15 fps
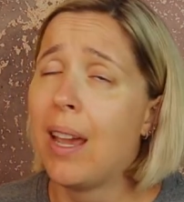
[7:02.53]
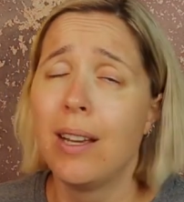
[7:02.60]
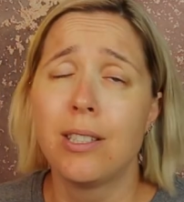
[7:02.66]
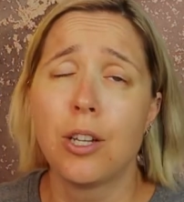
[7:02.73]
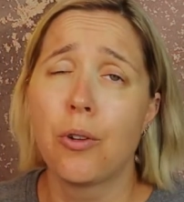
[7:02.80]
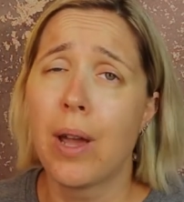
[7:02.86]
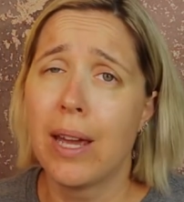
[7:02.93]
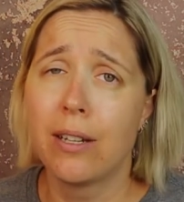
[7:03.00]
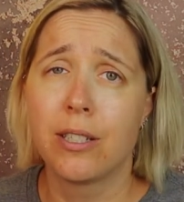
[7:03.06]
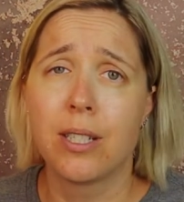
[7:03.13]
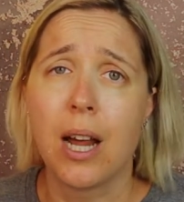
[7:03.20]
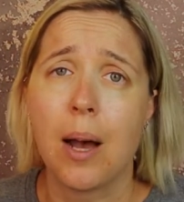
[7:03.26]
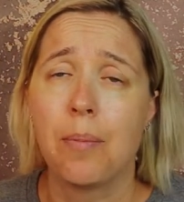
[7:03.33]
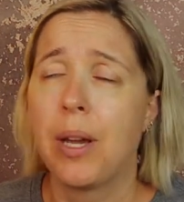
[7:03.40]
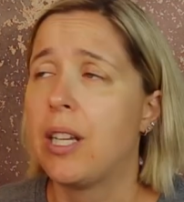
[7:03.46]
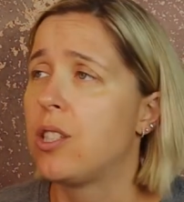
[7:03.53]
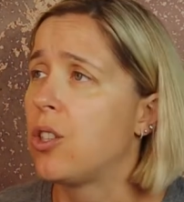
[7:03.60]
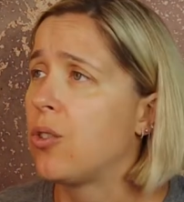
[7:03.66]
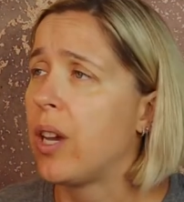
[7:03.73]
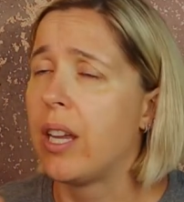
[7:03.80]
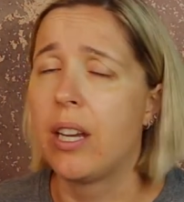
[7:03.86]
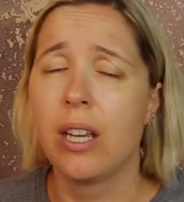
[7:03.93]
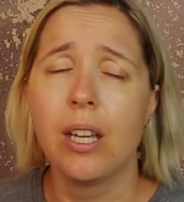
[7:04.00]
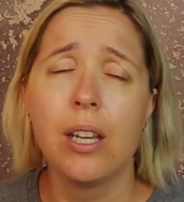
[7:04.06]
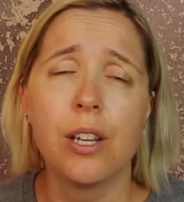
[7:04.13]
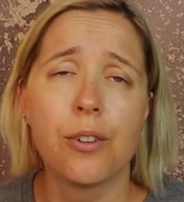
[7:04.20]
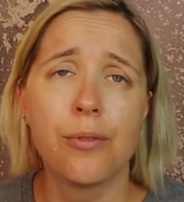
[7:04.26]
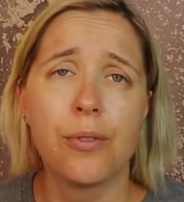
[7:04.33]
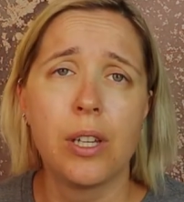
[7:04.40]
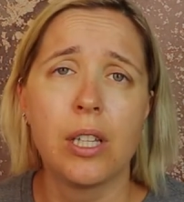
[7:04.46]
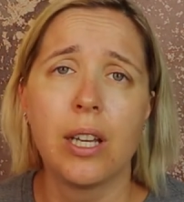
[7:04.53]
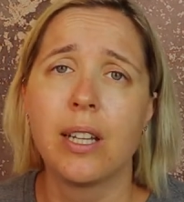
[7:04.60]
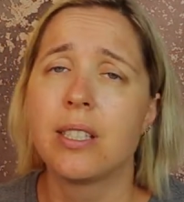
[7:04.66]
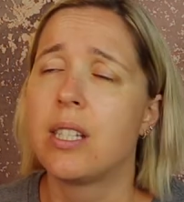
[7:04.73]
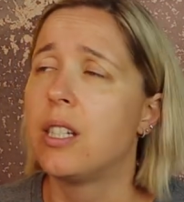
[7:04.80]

It's okay to stop. It's okay to eat your feelings.